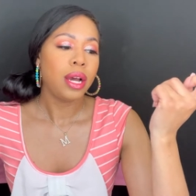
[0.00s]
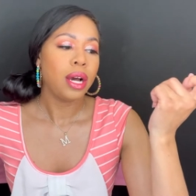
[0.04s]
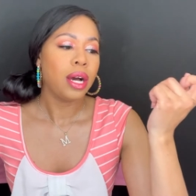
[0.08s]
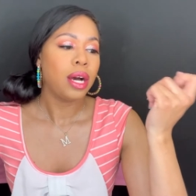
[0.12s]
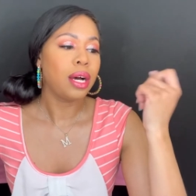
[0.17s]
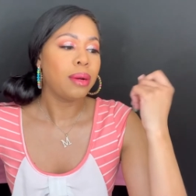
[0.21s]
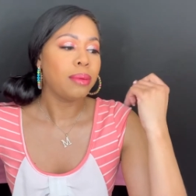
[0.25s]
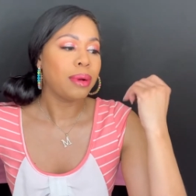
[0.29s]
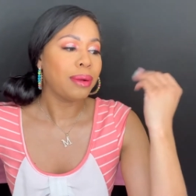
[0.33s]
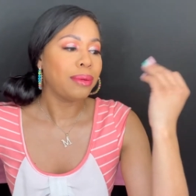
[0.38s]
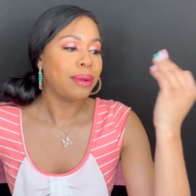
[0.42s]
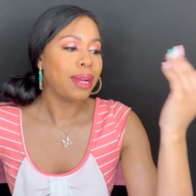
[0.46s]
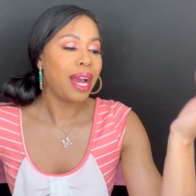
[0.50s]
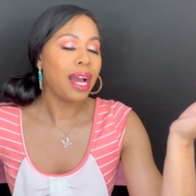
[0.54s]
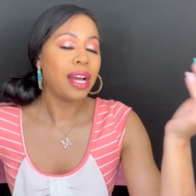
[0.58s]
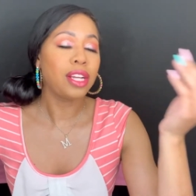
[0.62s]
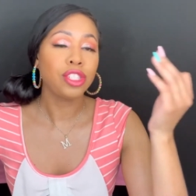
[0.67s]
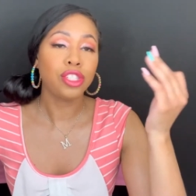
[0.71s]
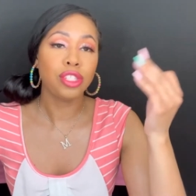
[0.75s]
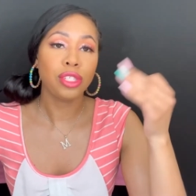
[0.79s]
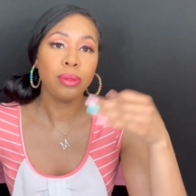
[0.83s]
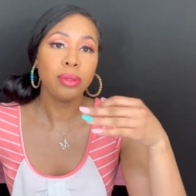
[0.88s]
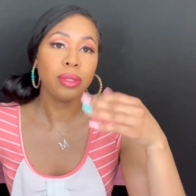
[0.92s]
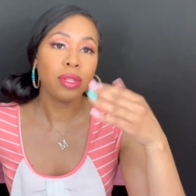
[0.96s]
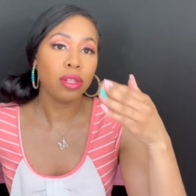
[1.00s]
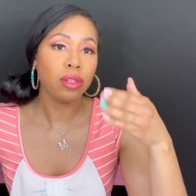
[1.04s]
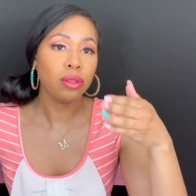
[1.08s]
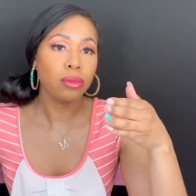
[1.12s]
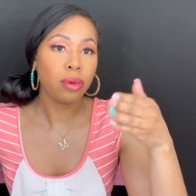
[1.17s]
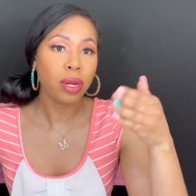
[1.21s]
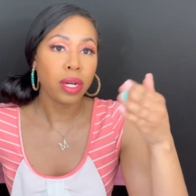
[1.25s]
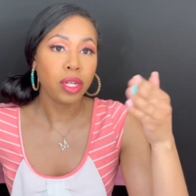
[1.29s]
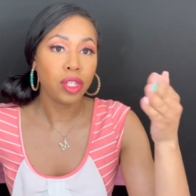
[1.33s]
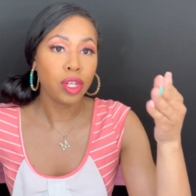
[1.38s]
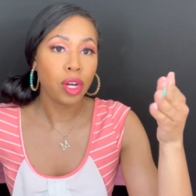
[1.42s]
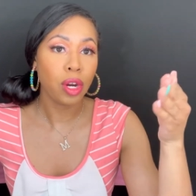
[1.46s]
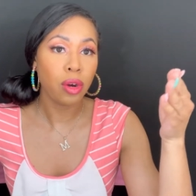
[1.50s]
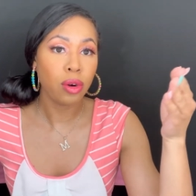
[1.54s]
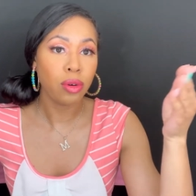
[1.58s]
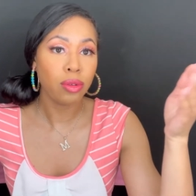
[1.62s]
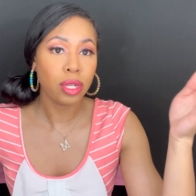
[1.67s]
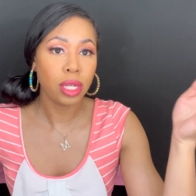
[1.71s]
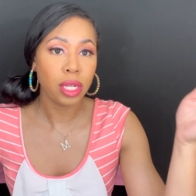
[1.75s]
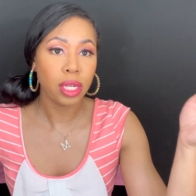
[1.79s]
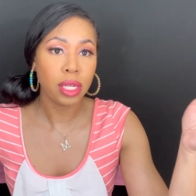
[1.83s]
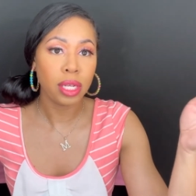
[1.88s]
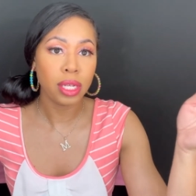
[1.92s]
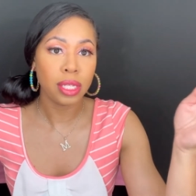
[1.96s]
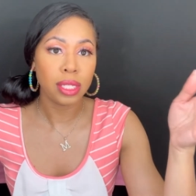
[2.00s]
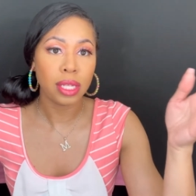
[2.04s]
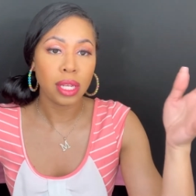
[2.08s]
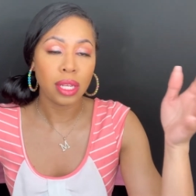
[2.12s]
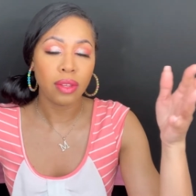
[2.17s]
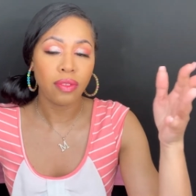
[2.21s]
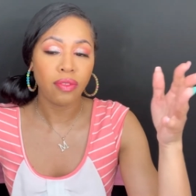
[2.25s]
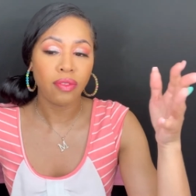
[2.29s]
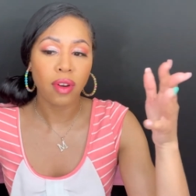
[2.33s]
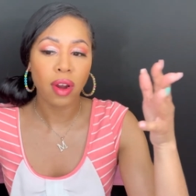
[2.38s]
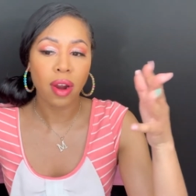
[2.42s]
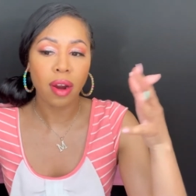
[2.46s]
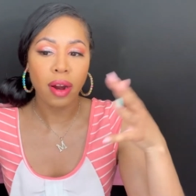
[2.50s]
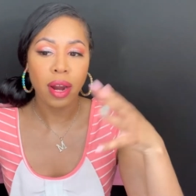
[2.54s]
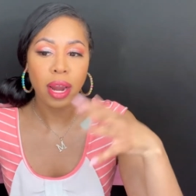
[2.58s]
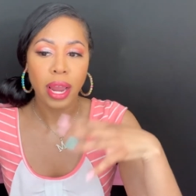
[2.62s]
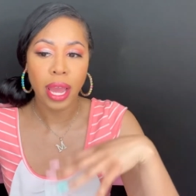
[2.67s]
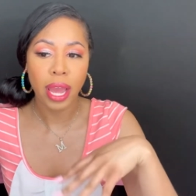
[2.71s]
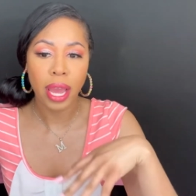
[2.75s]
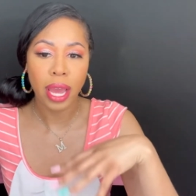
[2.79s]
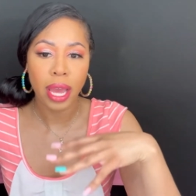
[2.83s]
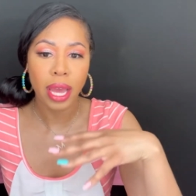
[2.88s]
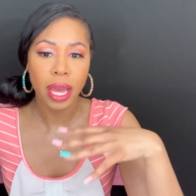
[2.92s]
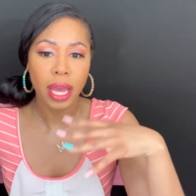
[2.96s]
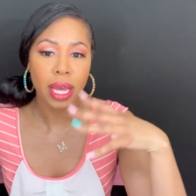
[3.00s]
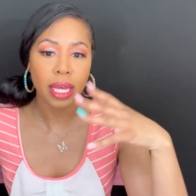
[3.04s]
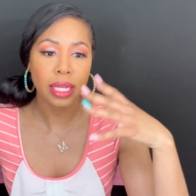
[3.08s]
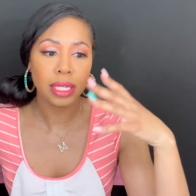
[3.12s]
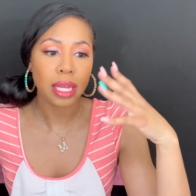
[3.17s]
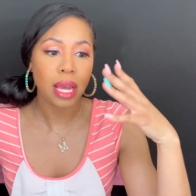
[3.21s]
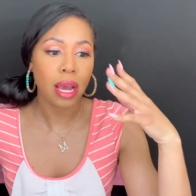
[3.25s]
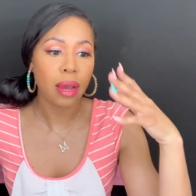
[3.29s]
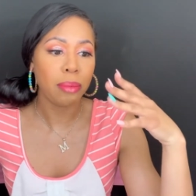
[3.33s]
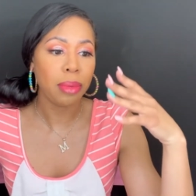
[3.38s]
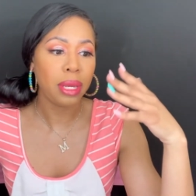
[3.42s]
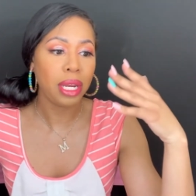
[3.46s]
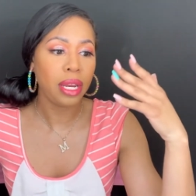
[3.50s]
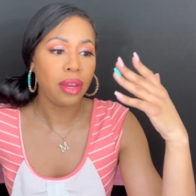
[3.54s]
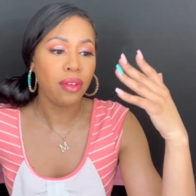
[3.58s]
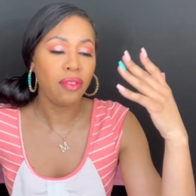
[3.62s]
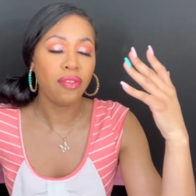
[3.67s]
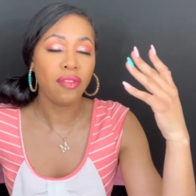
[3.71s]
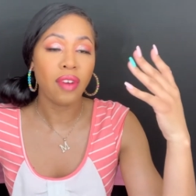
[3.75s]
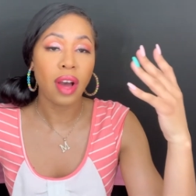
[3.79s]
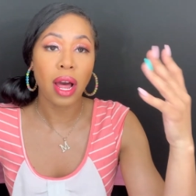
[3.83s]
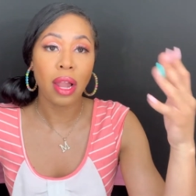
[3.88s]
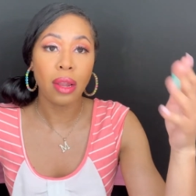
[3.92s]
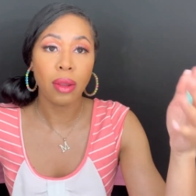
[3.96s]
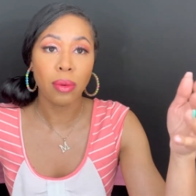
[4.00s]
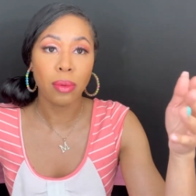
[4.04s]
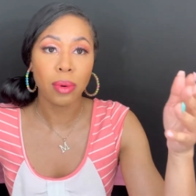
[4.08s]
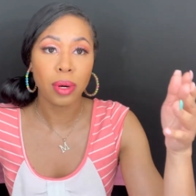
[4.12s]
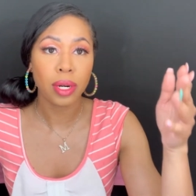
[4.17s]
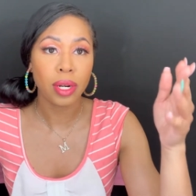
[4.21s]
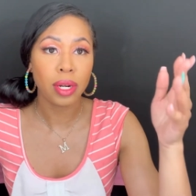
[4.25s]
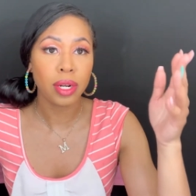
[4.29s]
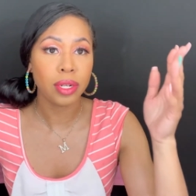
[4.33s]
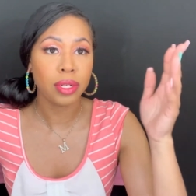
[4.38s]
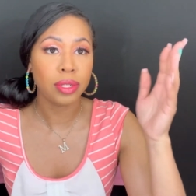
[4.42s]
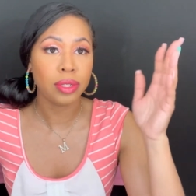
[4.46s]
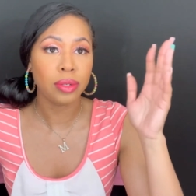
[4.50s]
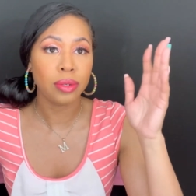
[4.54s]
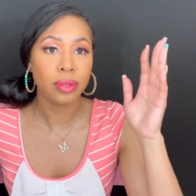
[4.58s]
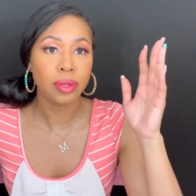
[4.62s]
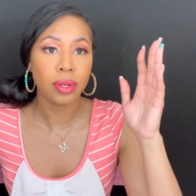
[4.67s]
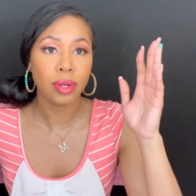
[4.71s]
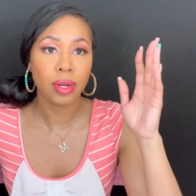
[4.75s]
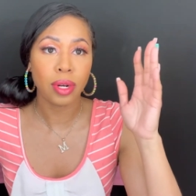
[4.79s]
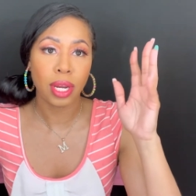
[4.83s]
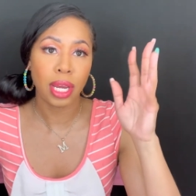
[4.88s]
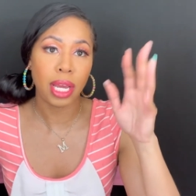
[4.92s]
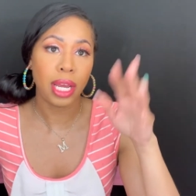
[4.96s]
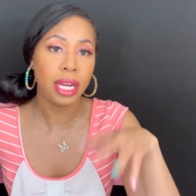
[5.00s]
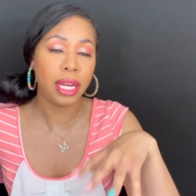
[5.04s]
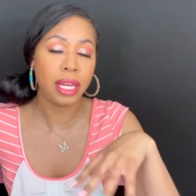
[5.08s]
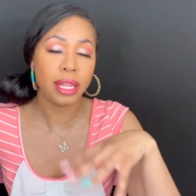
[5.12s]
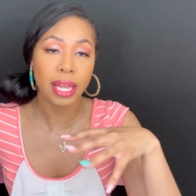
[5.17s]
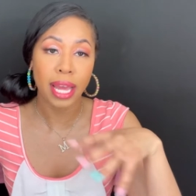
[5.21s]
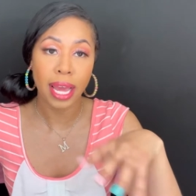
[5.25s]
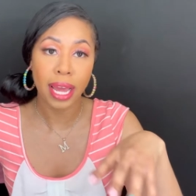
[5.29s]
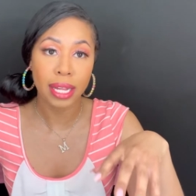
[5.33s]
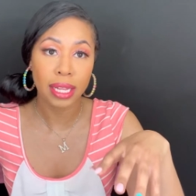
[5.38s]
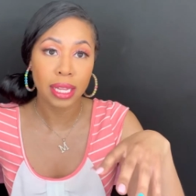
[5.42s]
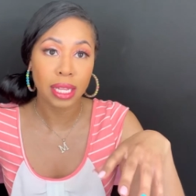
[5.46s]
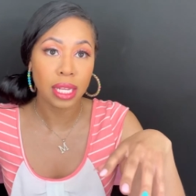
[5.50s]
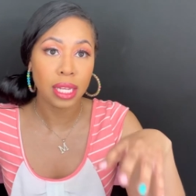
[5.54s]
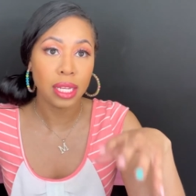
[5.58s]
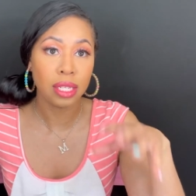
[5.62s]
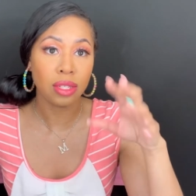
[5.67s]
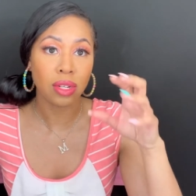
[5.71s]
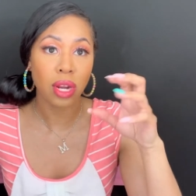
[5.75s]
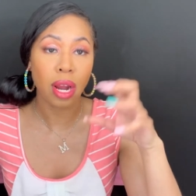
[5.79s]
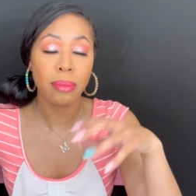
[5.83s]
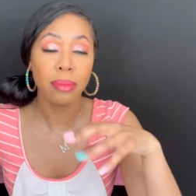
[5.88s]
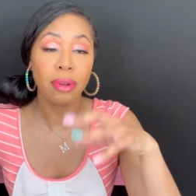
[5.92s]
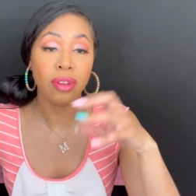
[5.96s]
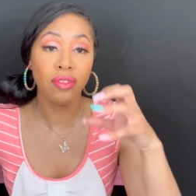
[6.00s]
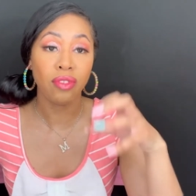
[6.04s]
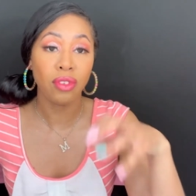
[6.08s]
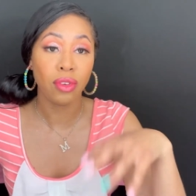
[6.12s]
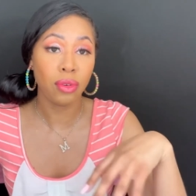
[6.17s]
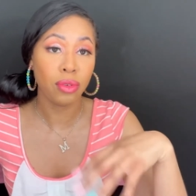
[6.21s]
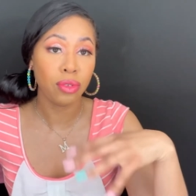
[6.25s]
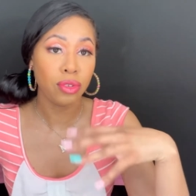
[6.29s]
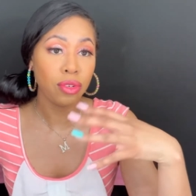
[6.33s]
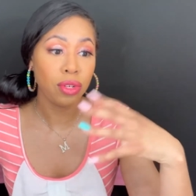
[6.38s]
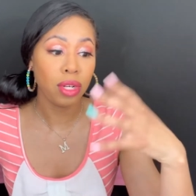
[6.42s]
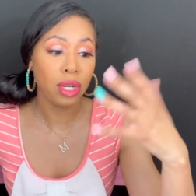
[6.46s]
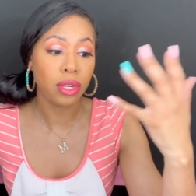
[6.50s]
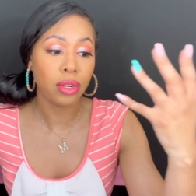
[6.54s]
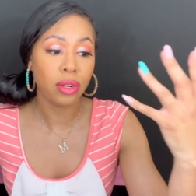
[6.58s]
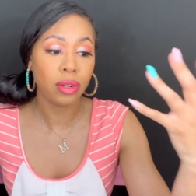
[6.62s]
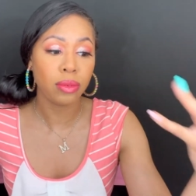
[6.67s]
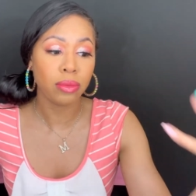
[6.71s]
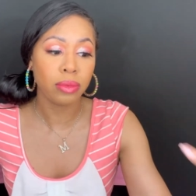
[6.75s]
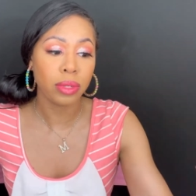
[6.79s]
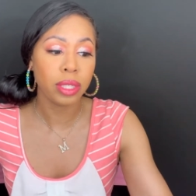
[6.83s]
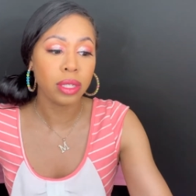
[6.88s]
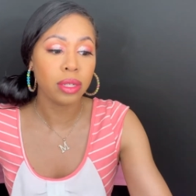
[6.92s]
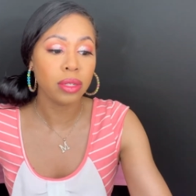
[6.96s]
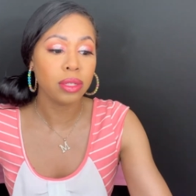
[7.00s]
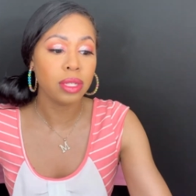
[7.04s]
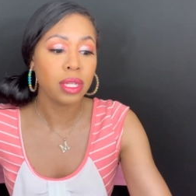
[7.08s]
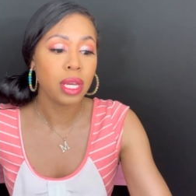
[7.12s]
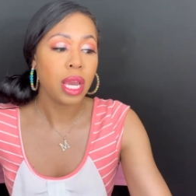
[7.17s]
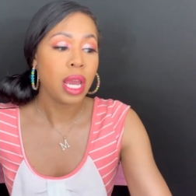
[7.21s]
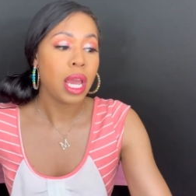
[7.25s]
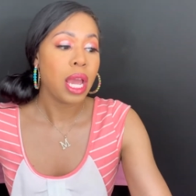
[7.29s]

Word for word: I'm not sure what the threshold is as far as how many followers or any of that things or how many views you need on Reels.